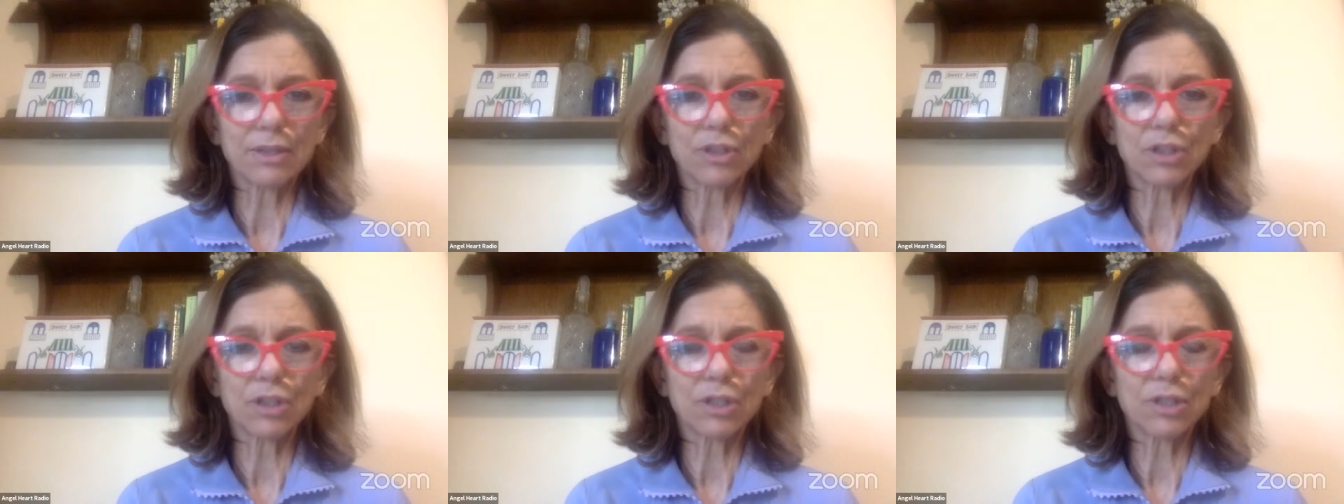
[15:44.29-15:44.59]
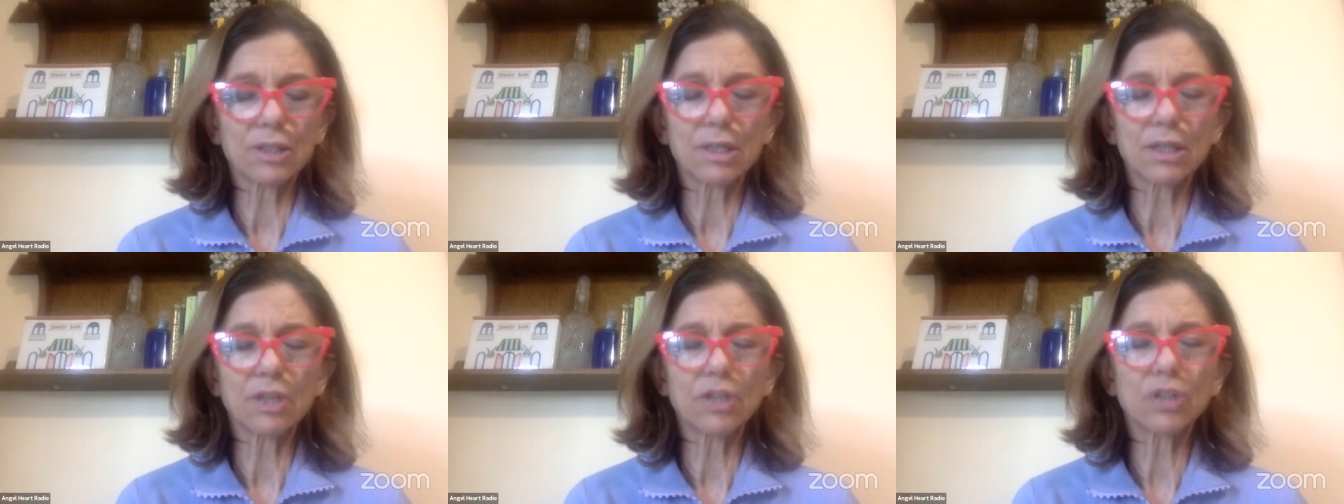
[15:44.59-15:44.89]

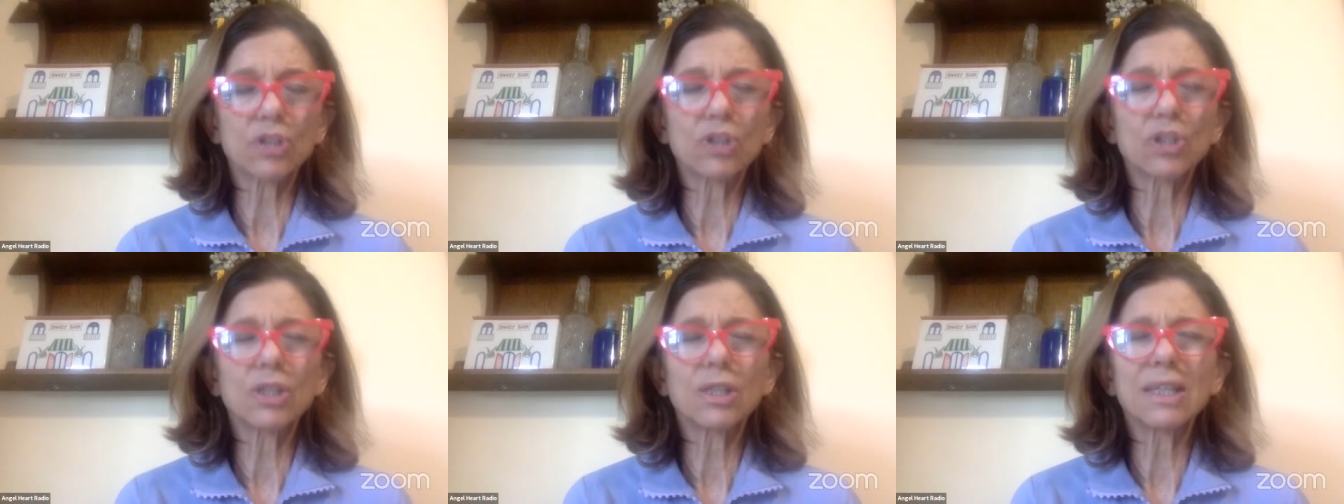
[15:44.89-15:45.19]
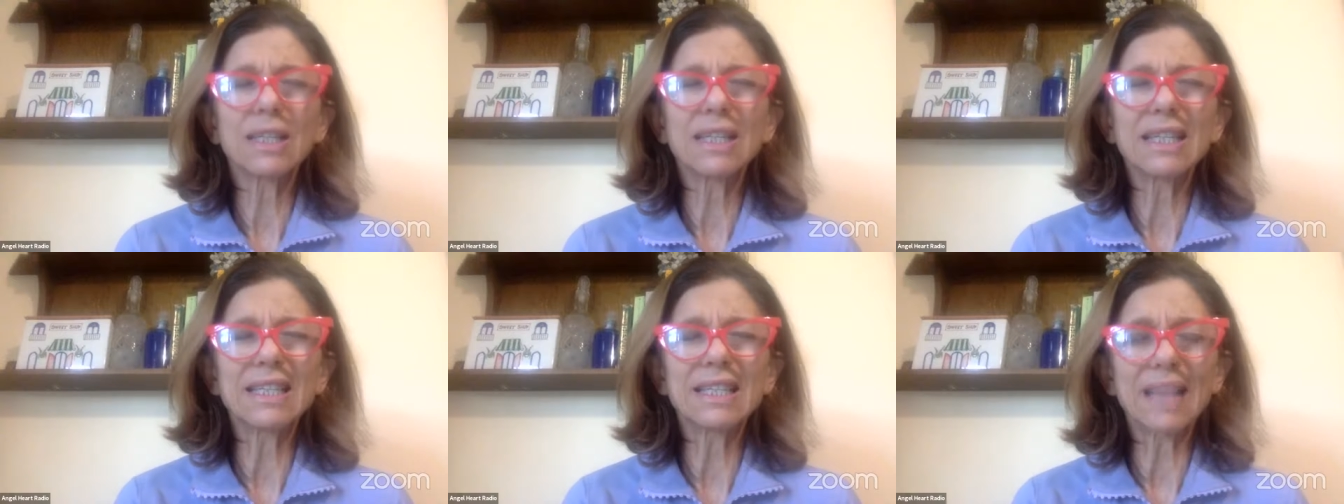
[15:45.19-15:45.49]
just such an
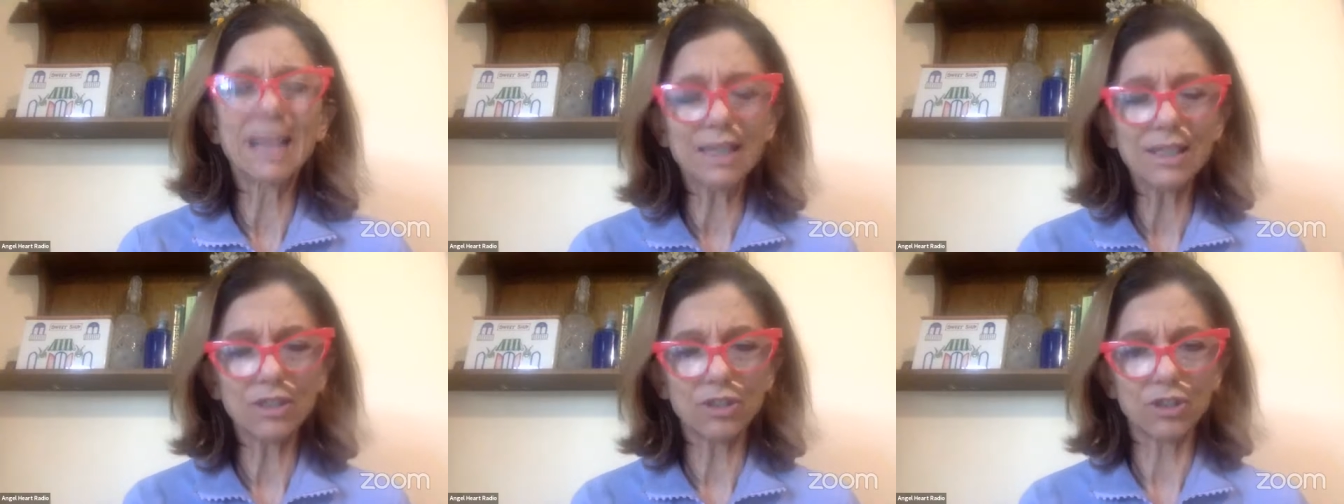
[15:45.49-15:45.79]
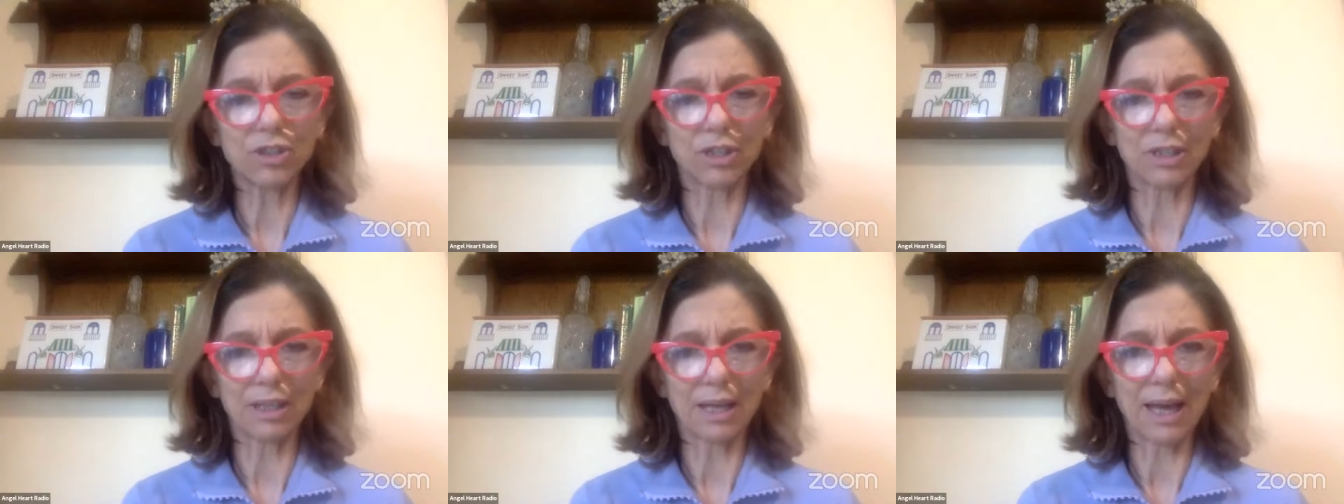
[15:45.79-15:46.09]

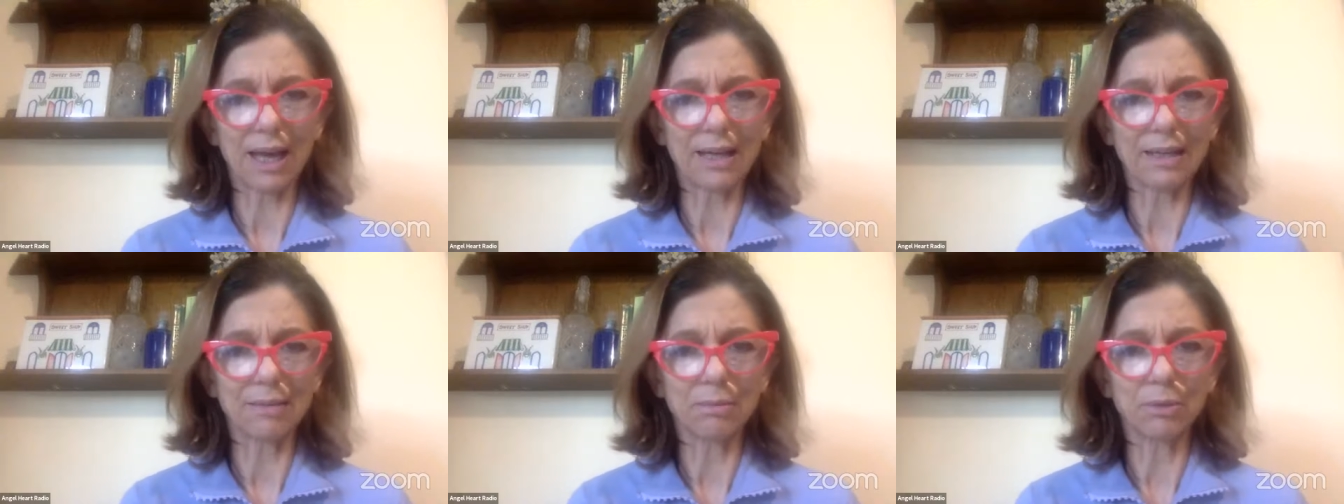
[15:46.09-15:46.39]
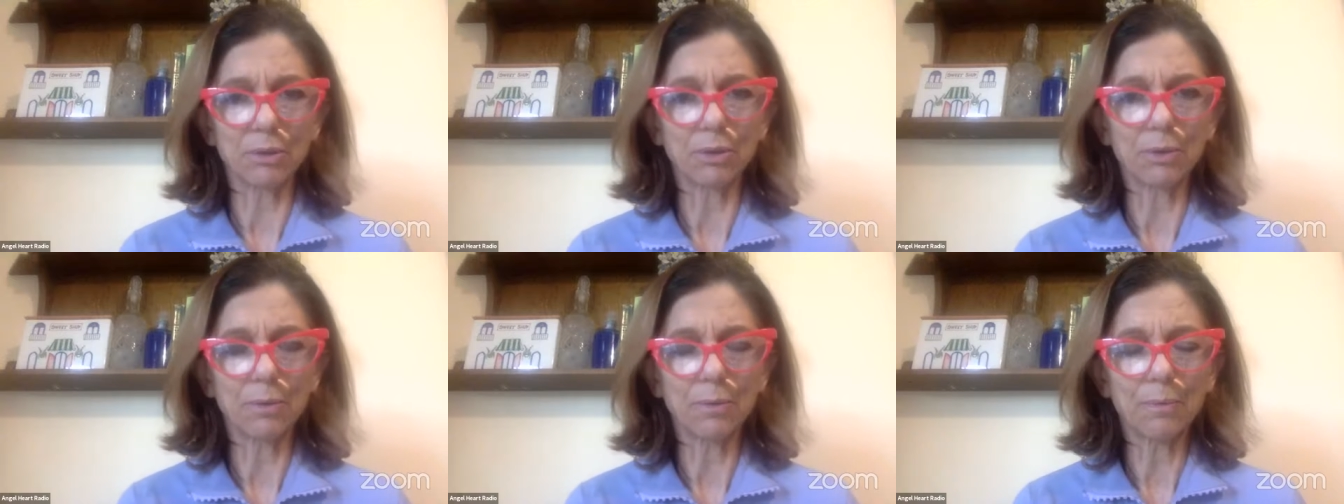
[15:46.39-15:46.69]
intelligent
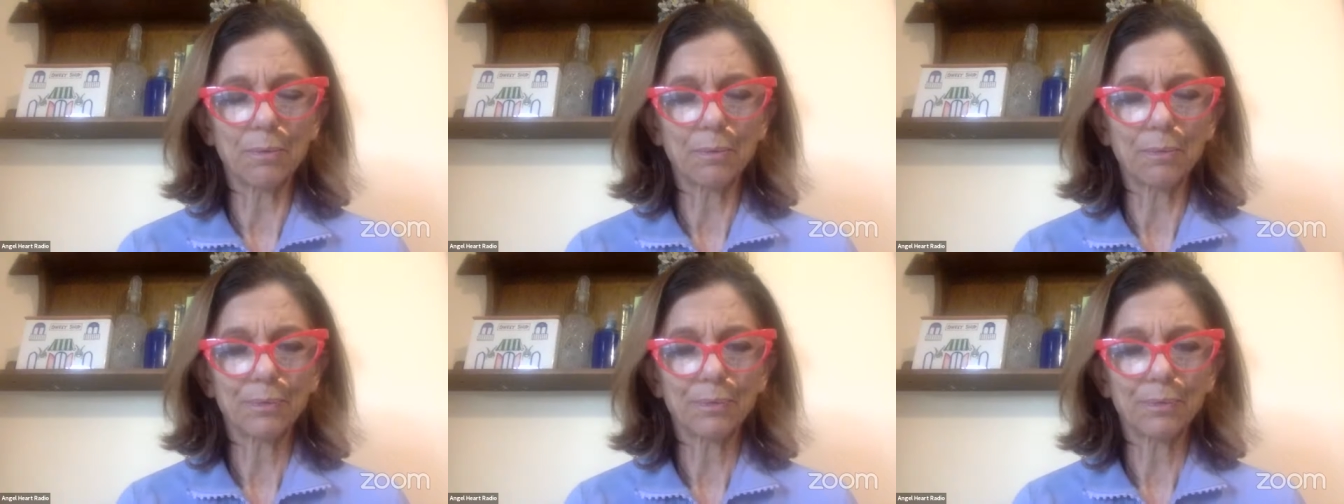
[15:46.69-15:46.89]
animal.